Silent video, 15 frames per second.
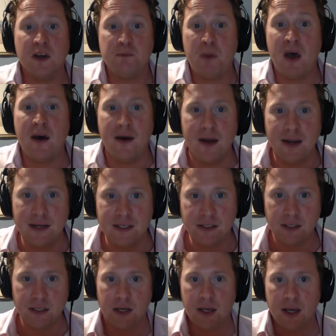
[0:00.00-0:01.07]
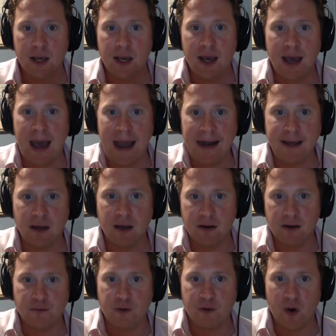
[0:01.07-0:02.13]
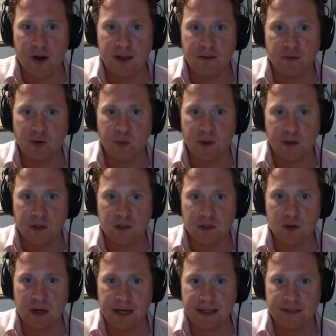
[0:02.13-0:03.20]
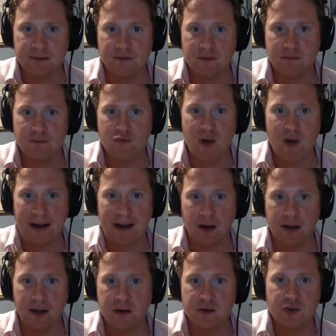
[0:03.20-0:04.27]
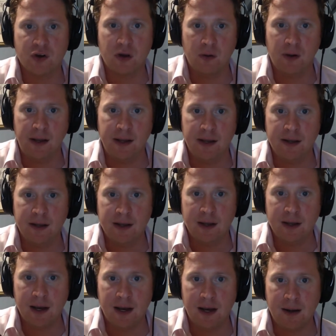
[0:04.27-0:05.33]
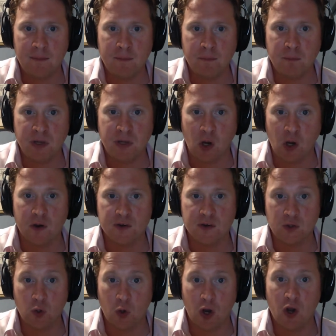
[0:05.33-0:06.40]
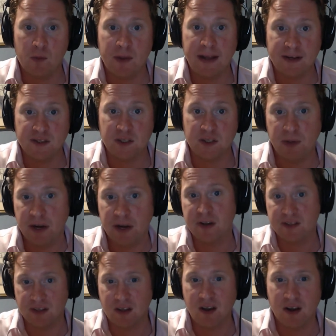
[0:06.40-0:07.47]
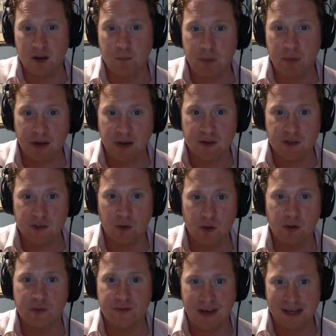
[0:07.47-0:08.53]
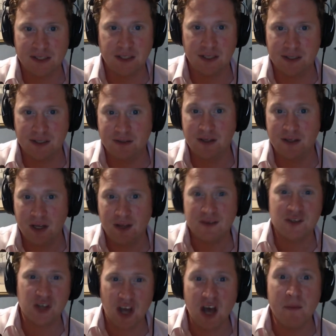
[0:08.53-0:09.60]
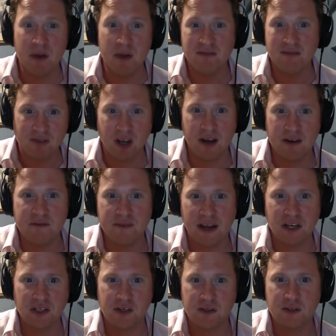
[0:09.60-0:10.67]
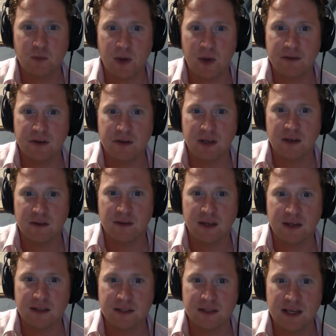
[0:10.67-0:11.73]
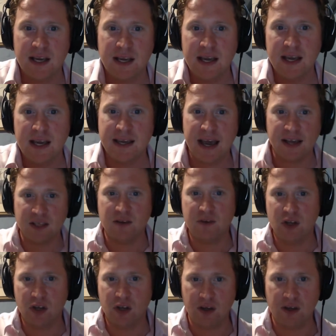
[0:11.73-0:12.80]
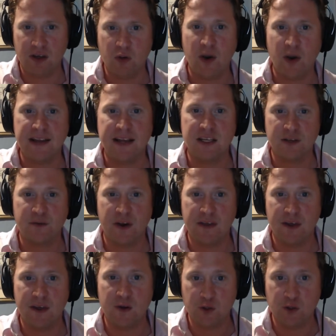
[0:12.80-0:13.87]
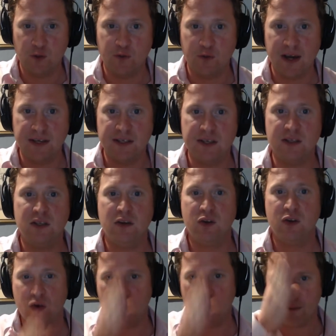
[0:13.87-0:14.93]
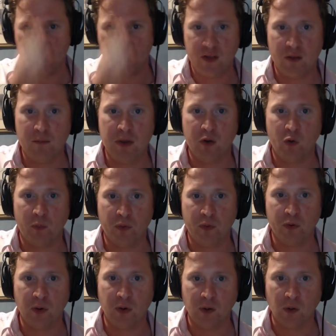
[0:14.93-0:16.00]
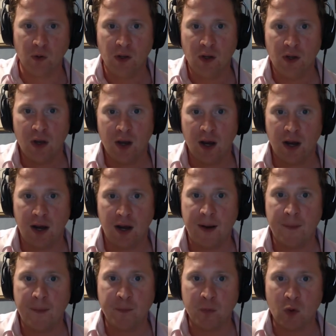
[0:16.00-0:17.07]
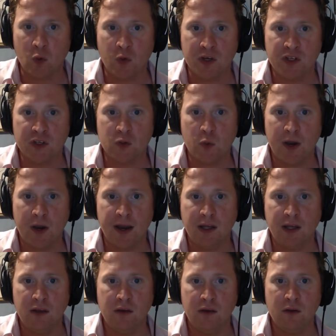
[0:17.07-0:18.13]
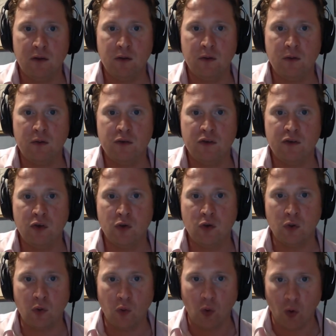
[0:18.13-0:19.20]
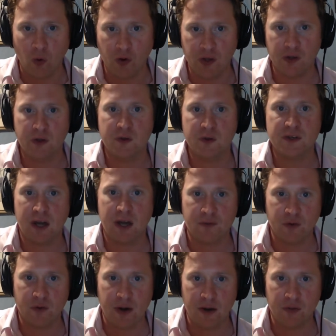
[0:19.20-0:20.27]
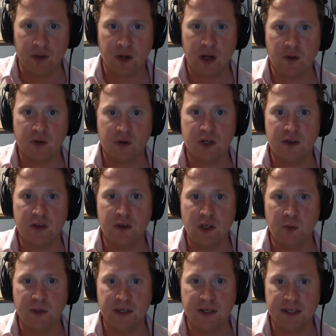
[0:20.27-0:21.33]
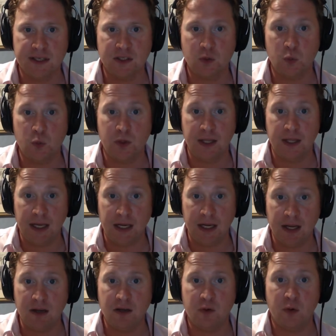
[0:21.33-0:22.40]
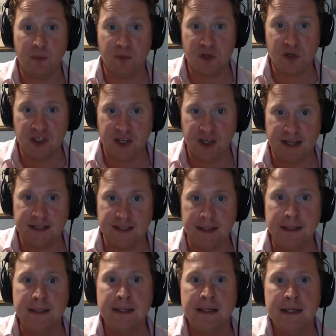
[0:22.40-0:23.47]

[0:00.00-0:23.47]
purge any kind of foreign influence, or at least radically control it, because your homeland is superior. So the kind of blood and soil fascist, German kind of fascist way of looking at things. Yes, if you identify those two vices and you try and find the middle point, which is where you do orient yourself around the culture that you exist within, and you appreciate it,